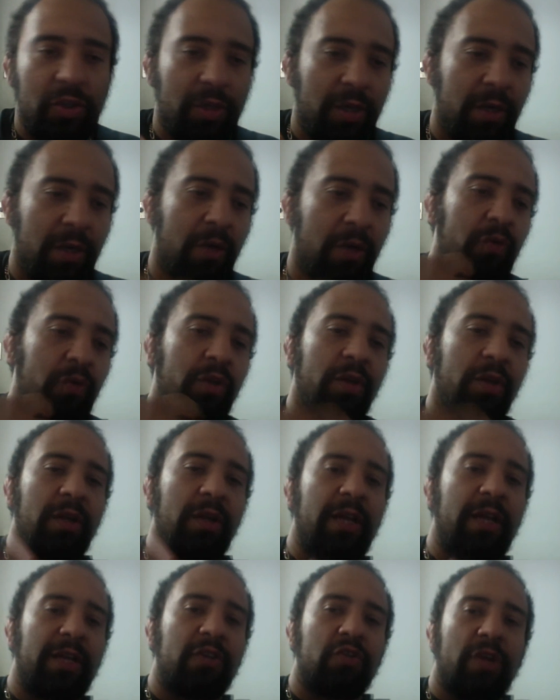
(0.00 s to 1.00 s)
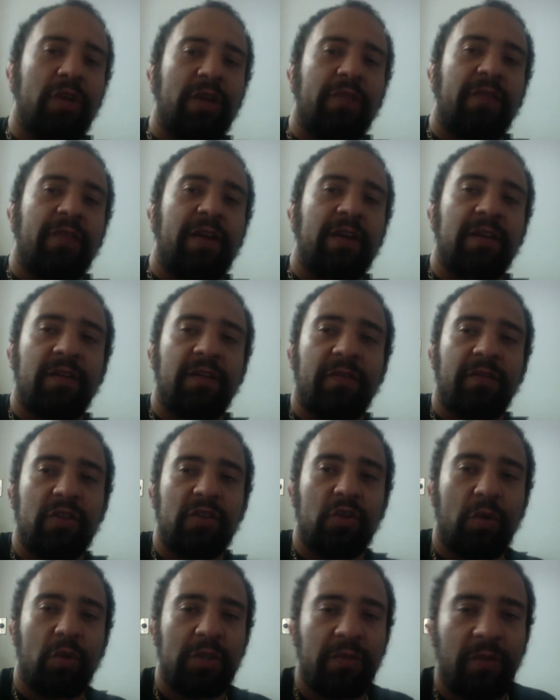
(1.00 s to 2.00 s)
you know, mm-hmm. they're like trying to find different
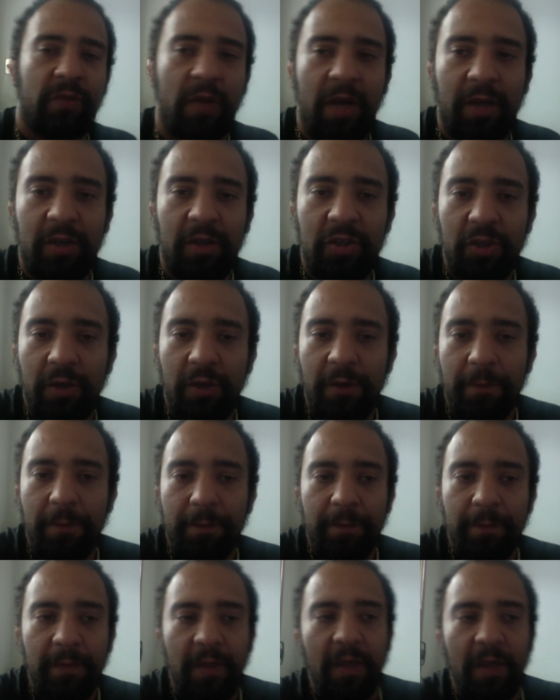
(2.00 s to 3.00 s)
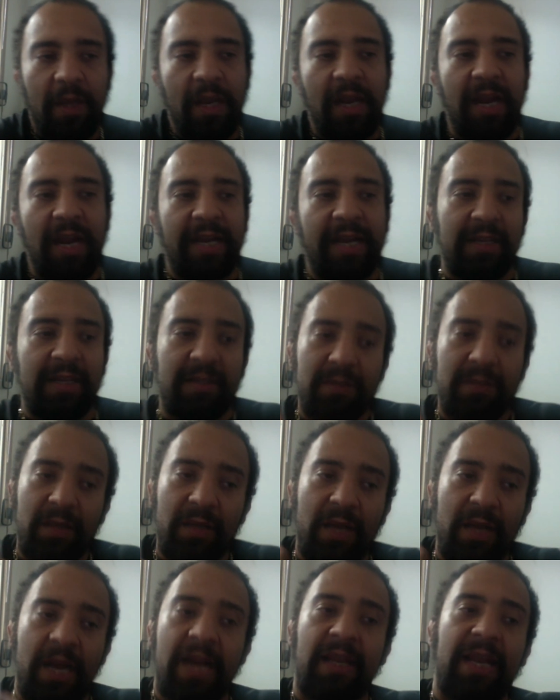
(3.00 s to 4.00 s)
sources of knowledge. And I can,
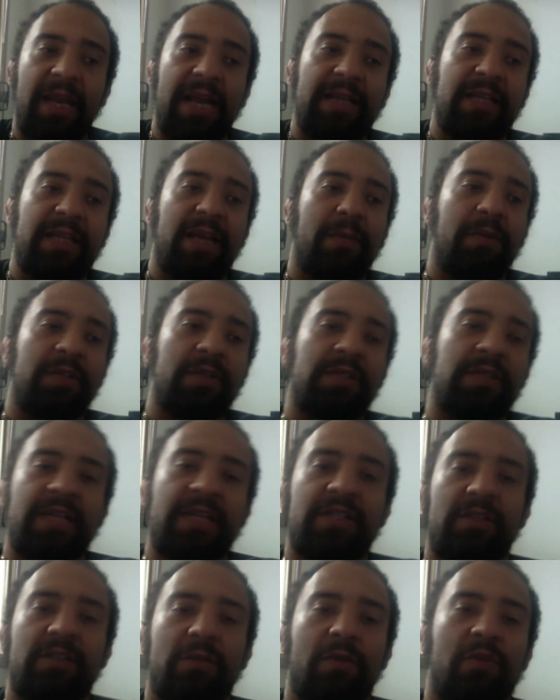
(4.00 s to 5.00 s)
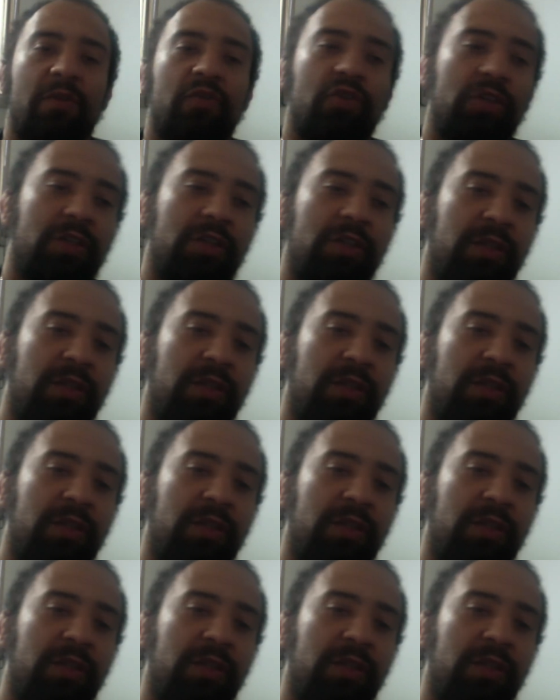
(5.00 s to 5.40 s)
I like that because that's just